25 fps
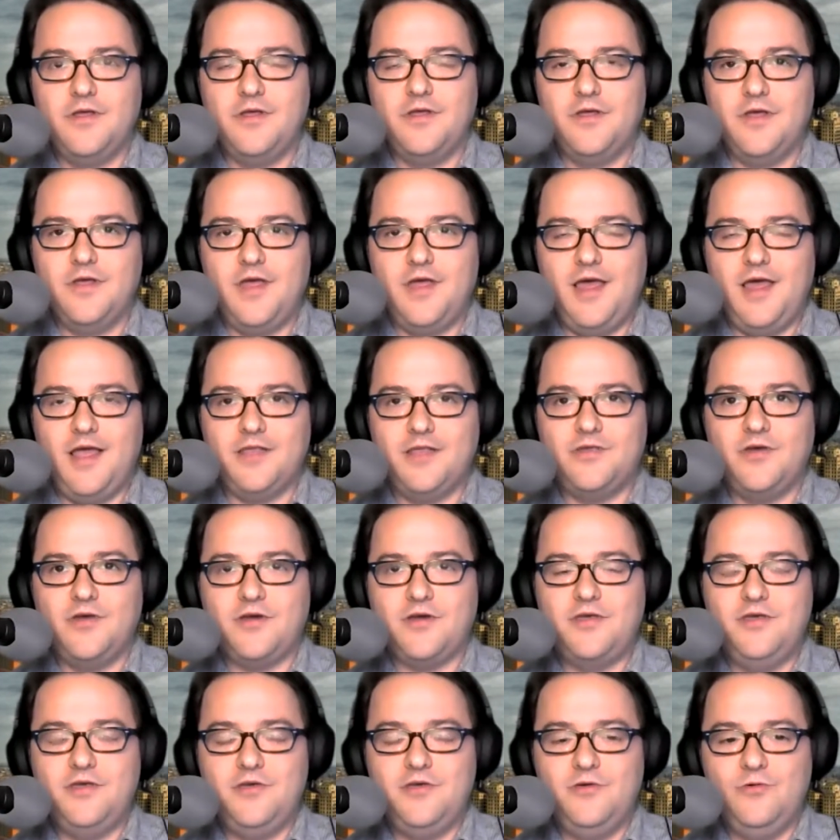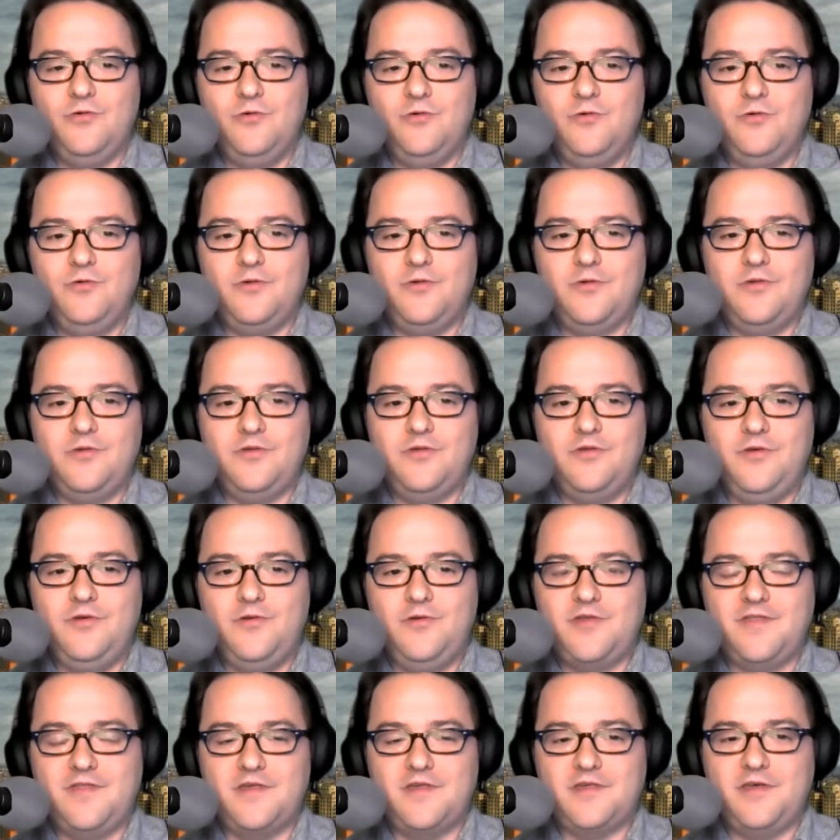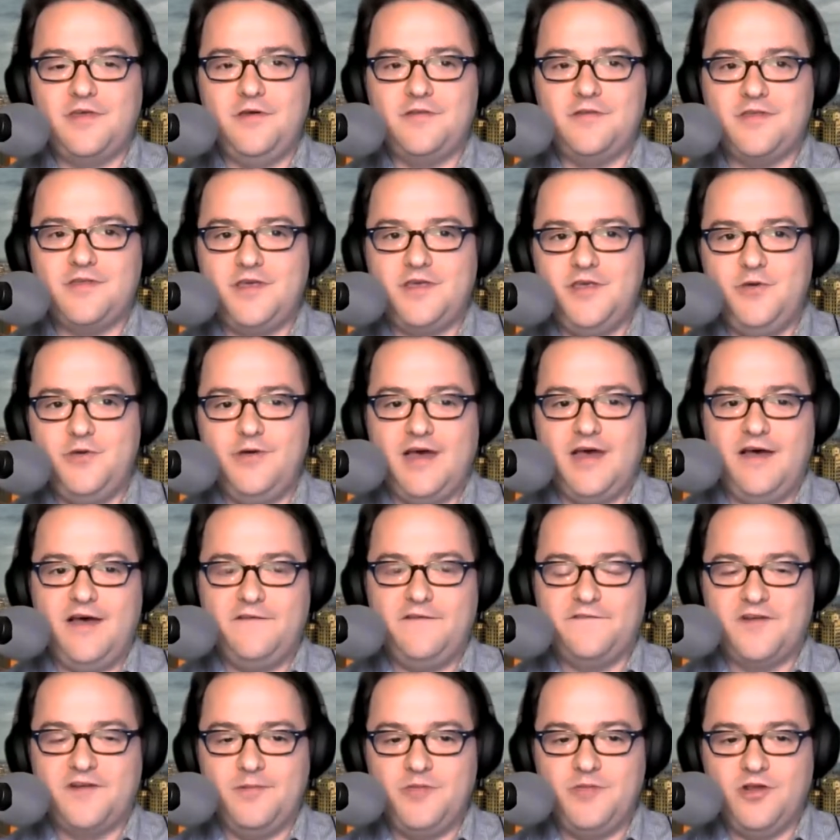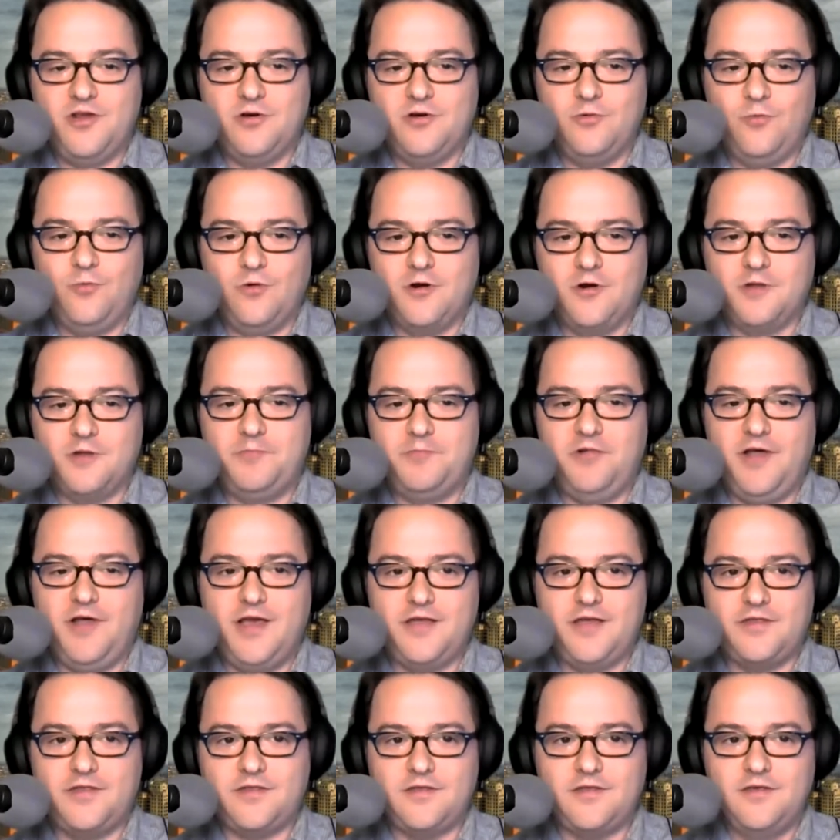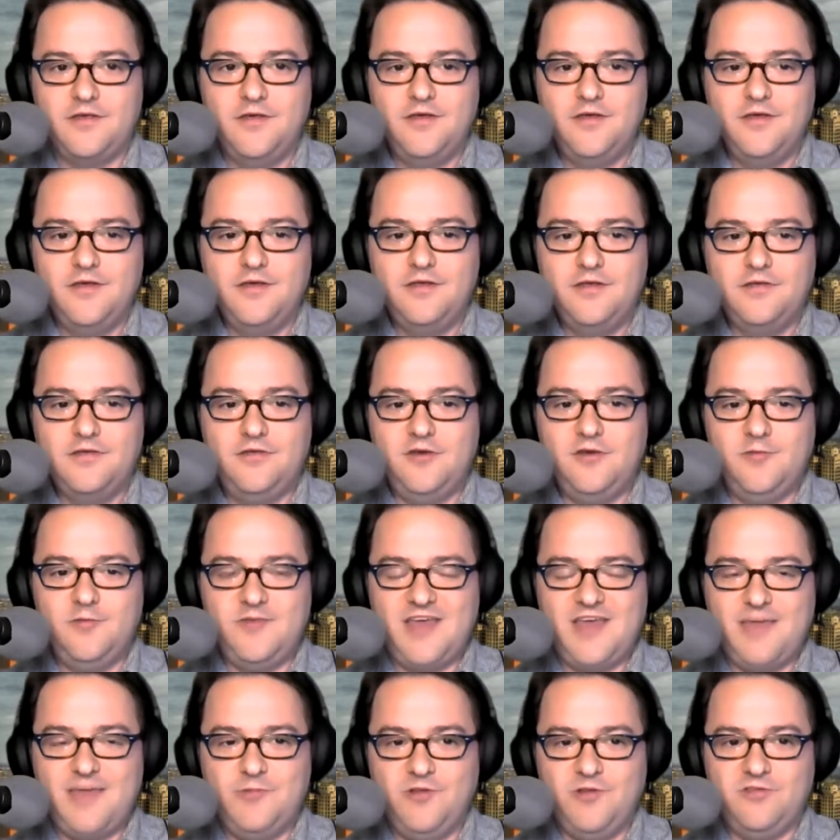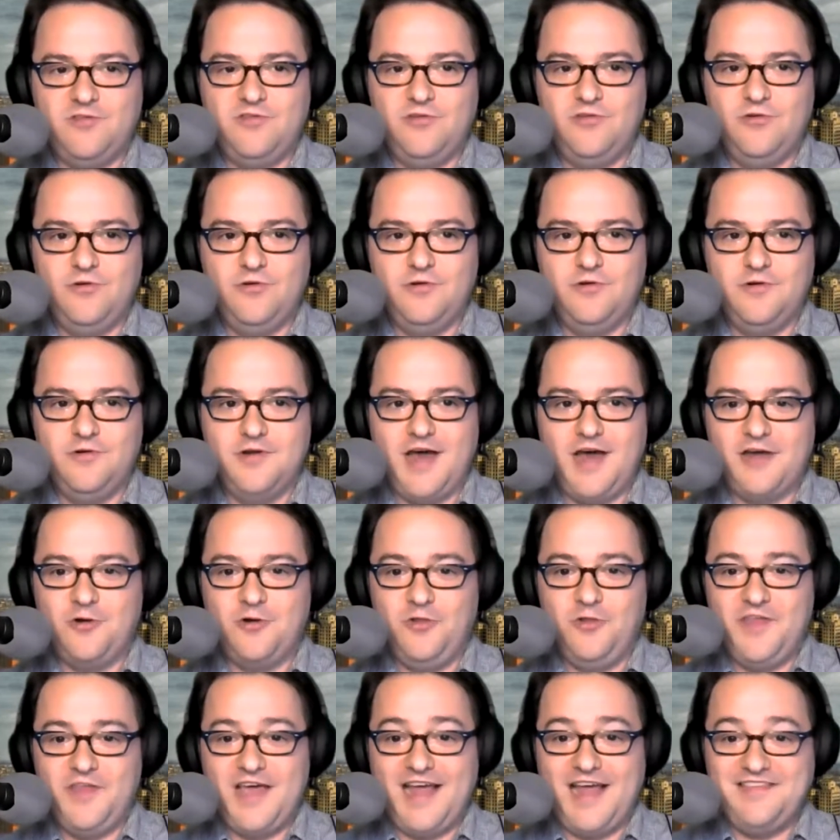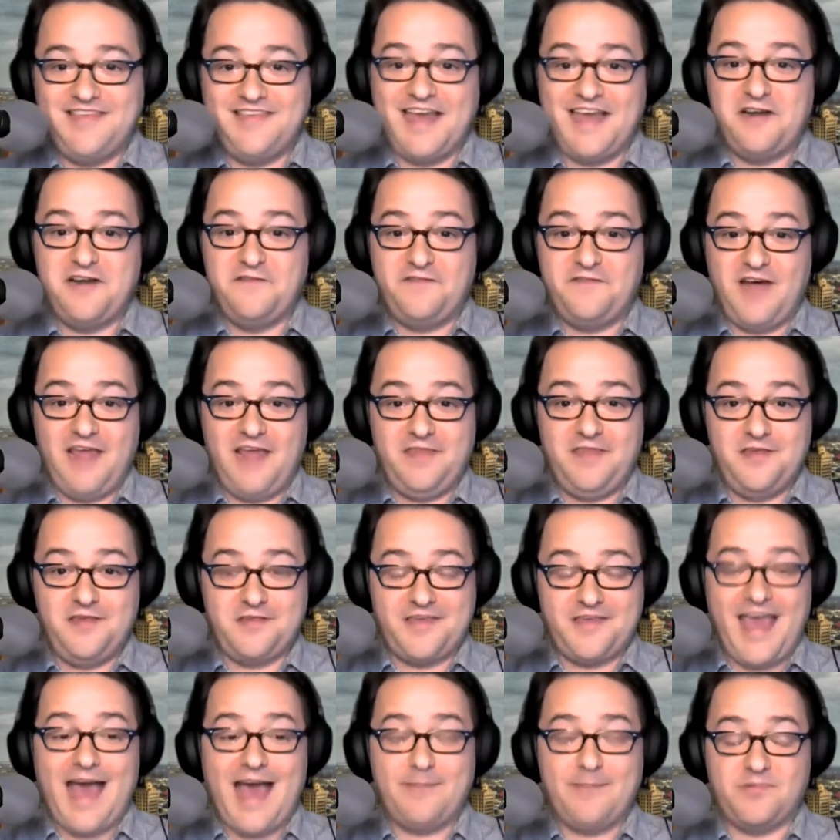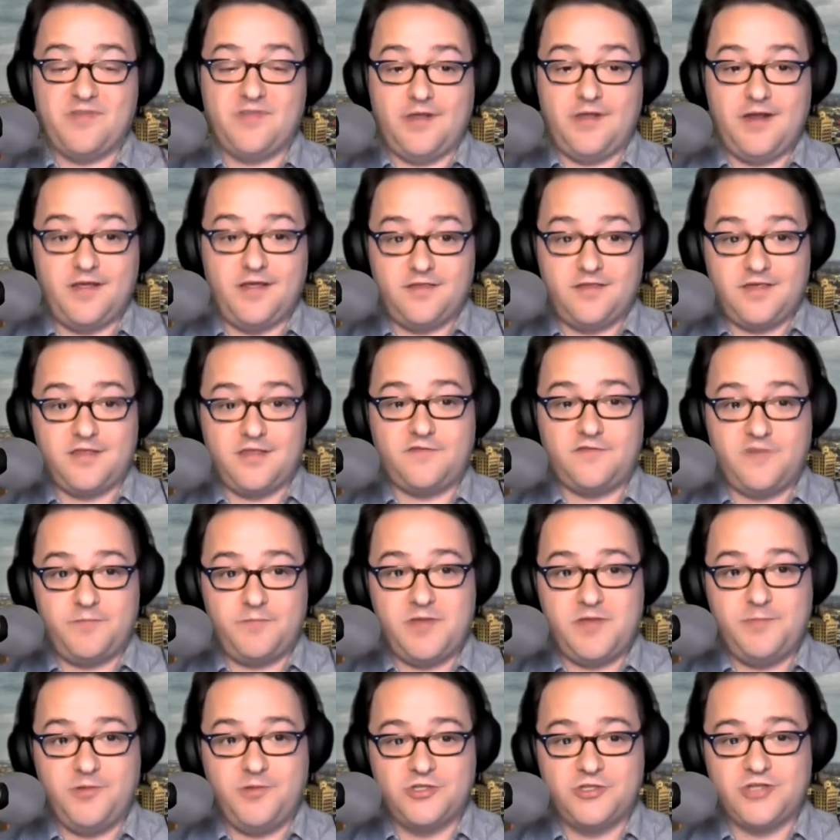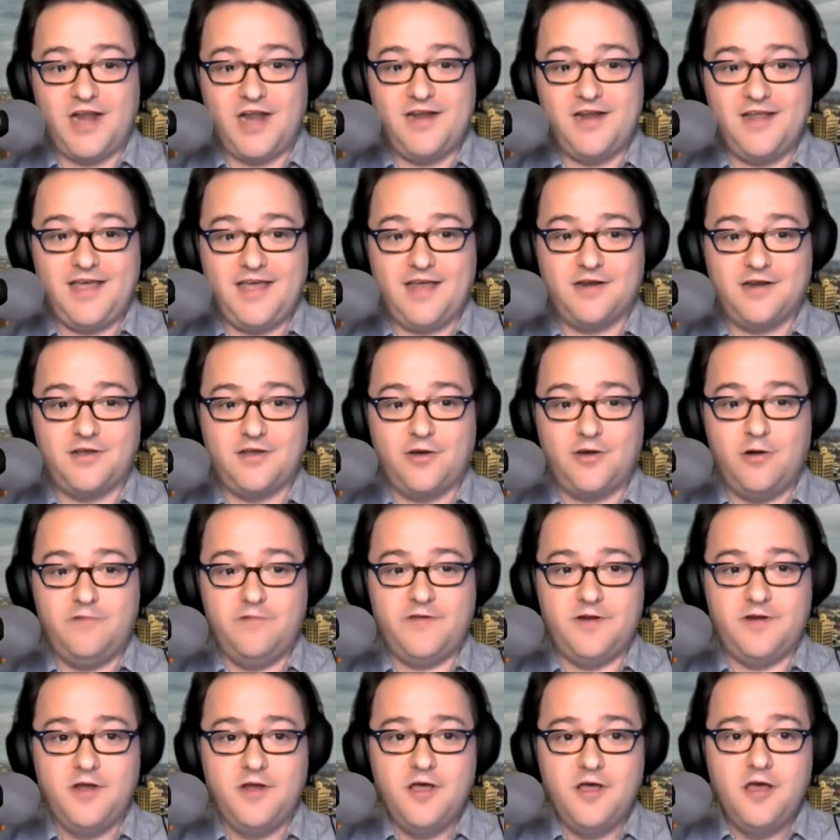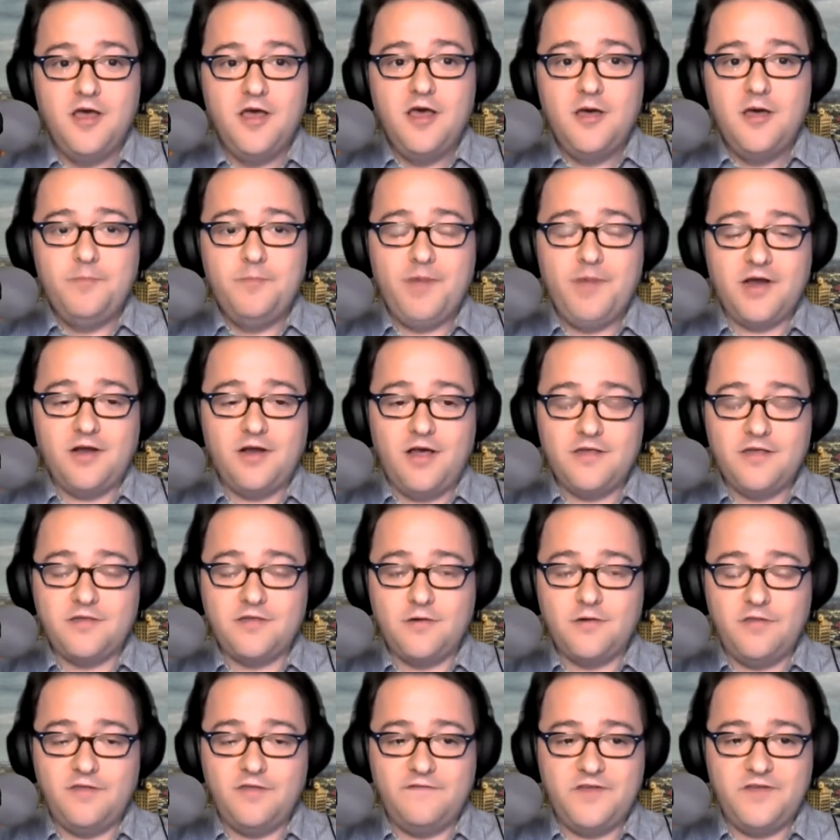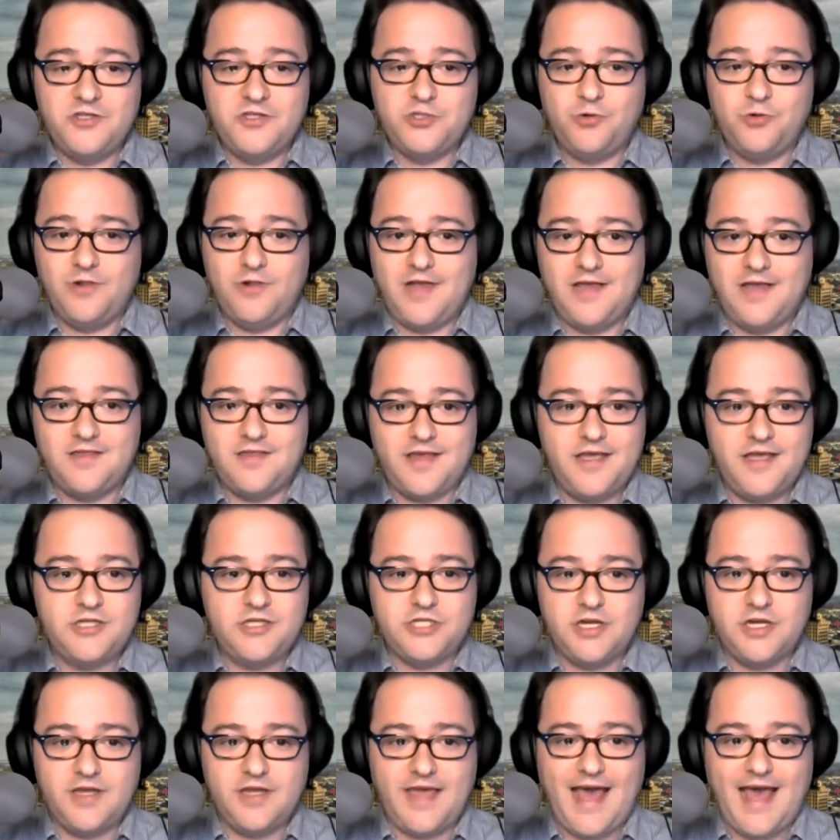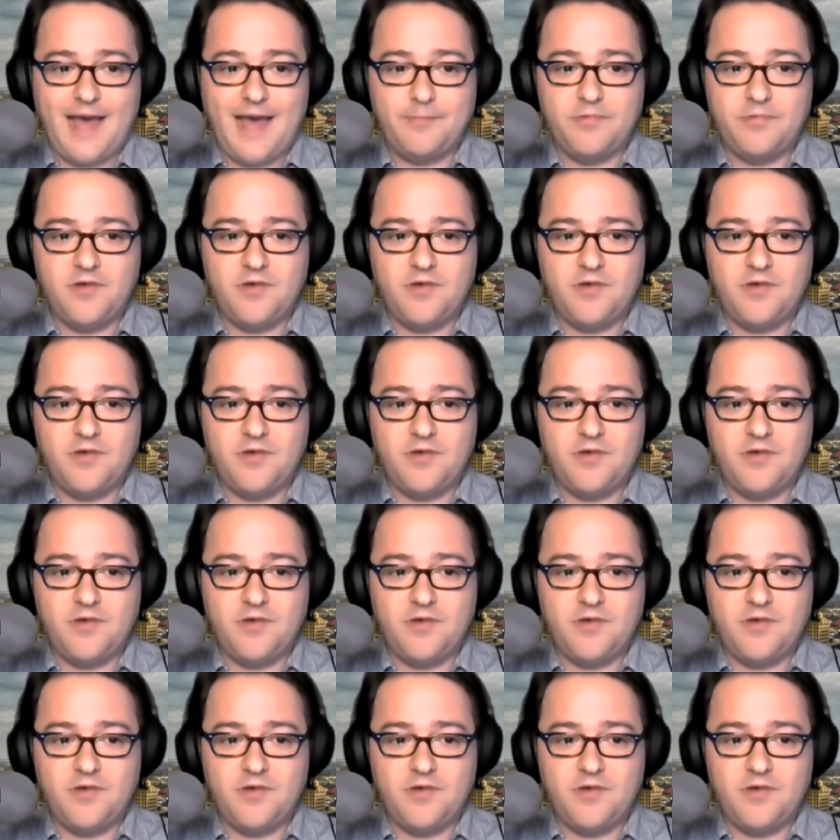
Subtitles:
it took you using the skills that you have from your workplace to be able to not only identify these gaps that exist for people trying to get COVID, but also the visualization gap.